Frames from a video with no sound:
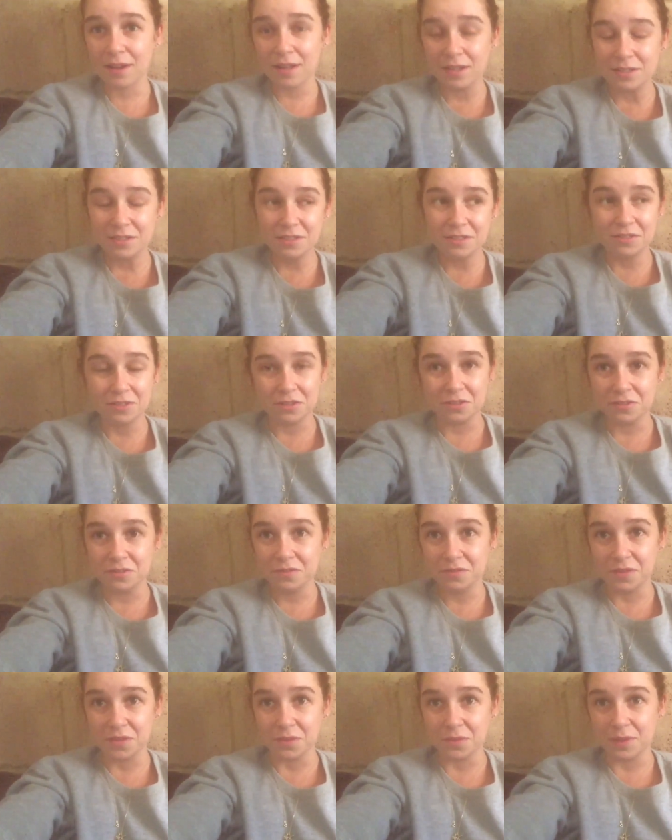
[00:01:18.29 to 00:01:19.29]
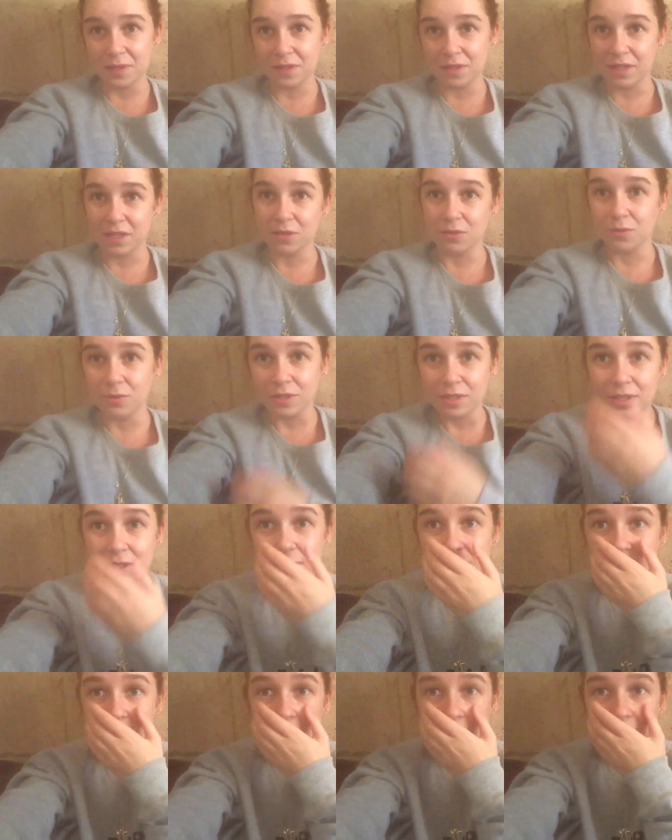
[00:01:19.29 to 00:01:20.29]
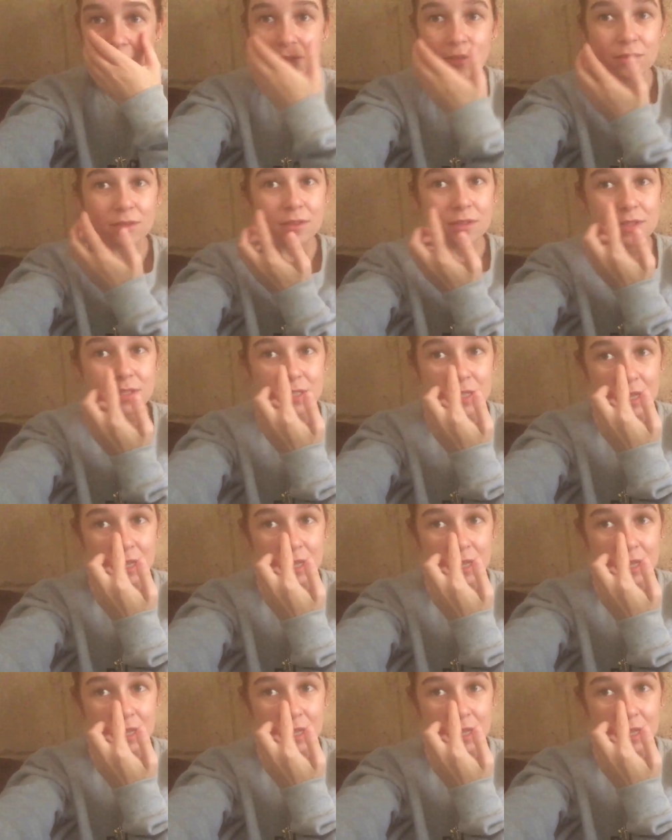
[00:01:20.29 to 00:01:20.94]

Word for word: I just don't feel well at all. You can tell I look at